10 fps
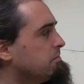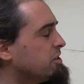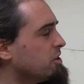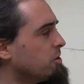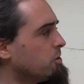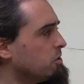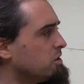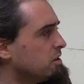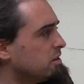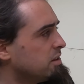So
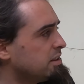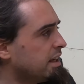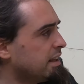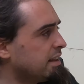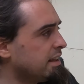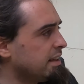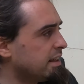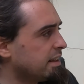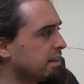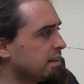yeah,
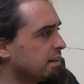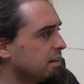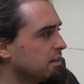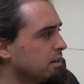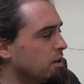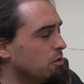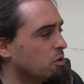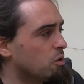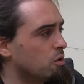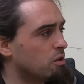the new
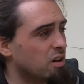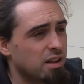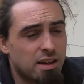door,